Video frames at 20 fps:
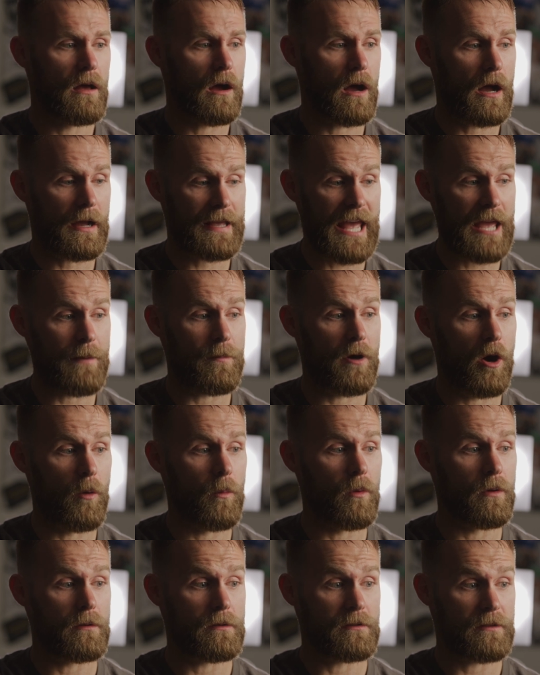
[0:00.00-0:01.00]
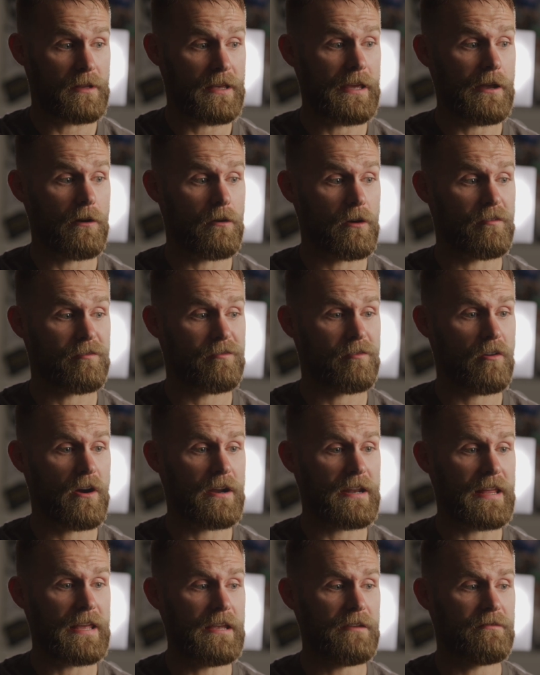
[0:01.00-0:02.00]
I came home here on a
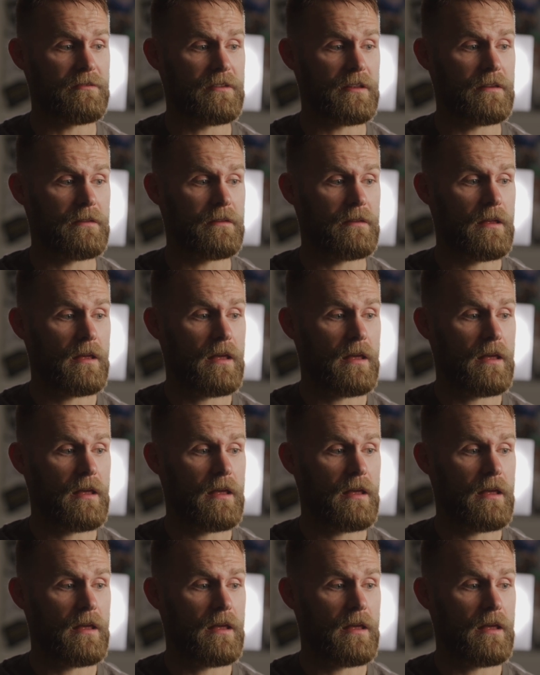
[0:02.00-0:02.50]
Friday evening